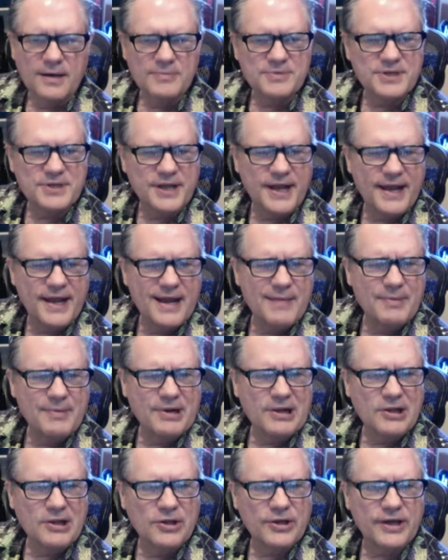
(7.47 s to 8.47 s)
Today I'm going to
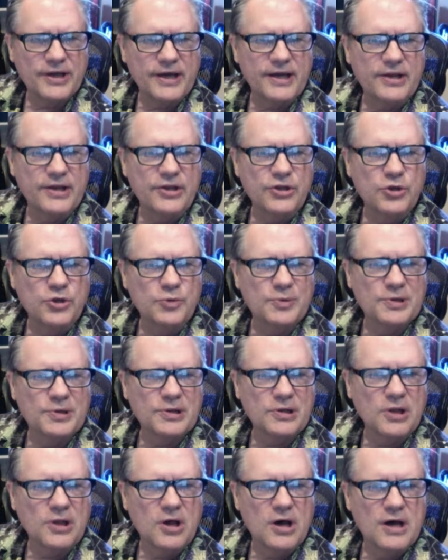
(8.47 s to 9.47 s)
look at Hubert
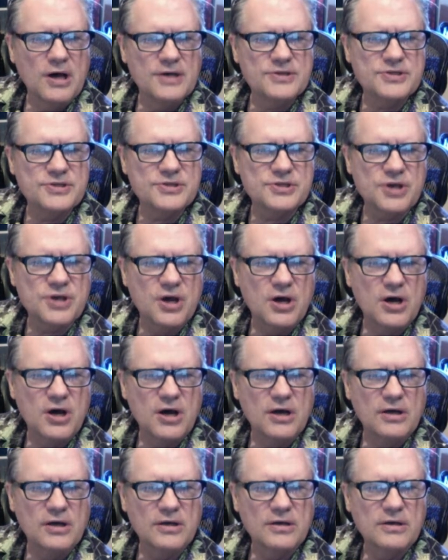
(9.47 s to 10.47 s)
Law's
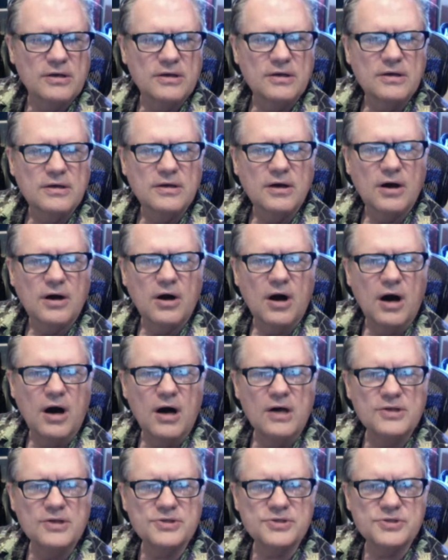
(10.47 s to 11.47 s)
song "All
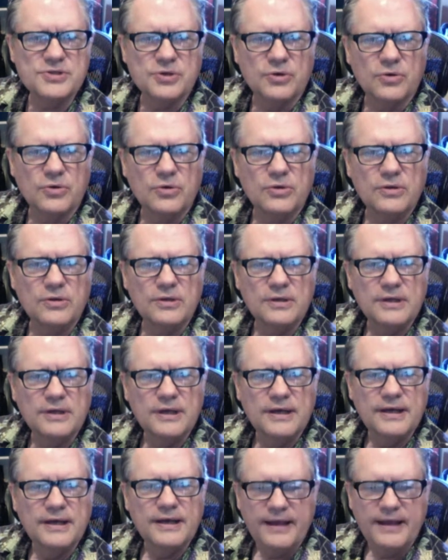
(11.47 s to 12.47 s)
Soul,"
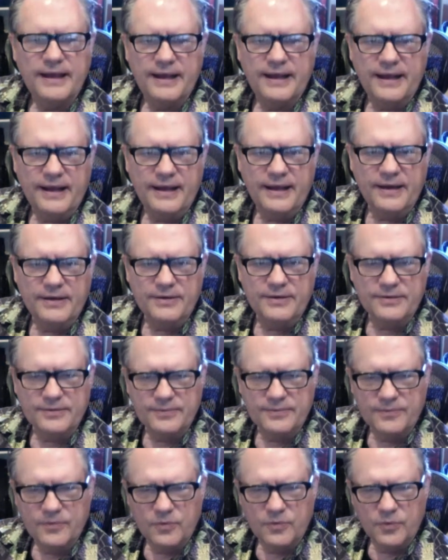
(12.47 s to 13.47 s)
and
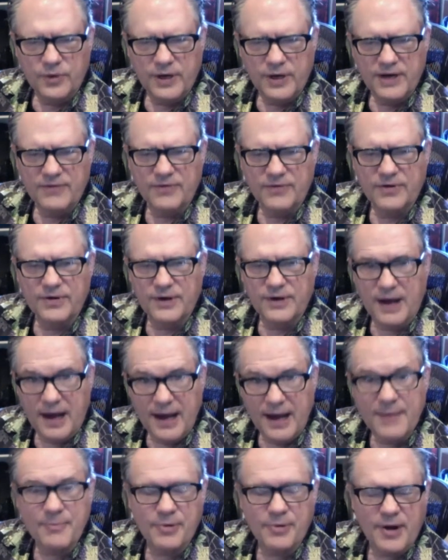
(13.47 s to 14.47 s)
whenever I'm
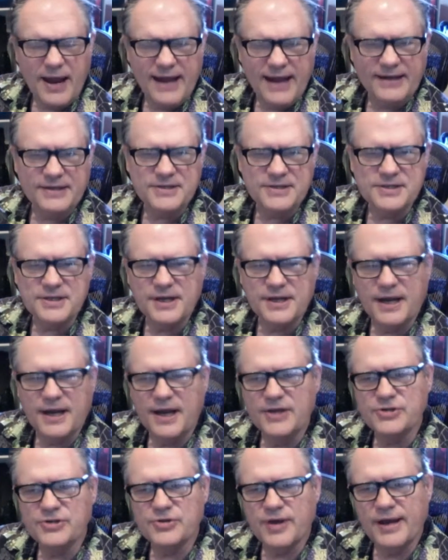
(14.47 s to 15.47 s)
practicing, I
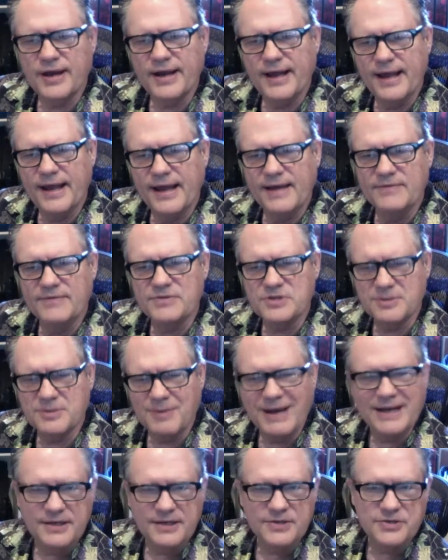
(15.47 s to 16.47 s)
try to have some
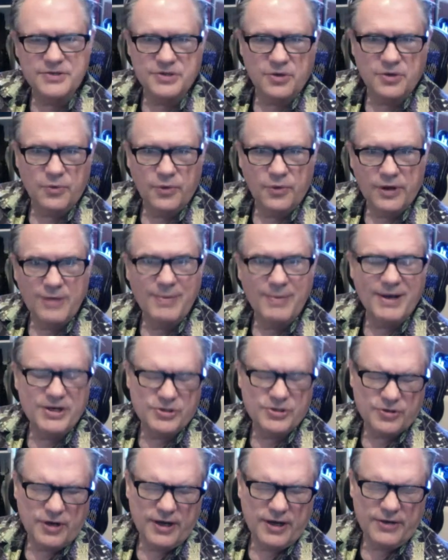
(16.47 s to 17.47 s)
idea. What am I
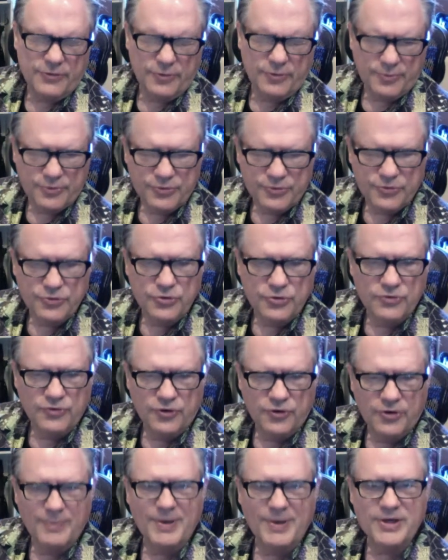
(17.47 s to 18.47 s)
trying to improve? What am
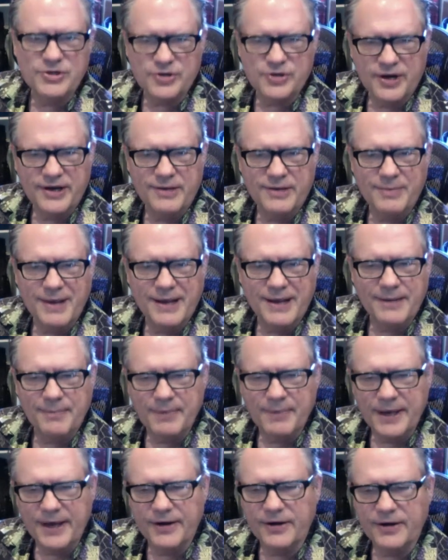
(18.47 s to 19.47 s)
I trying to make
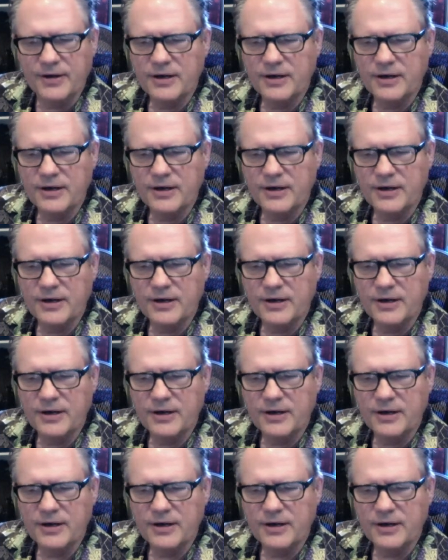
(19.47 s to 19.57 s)
better?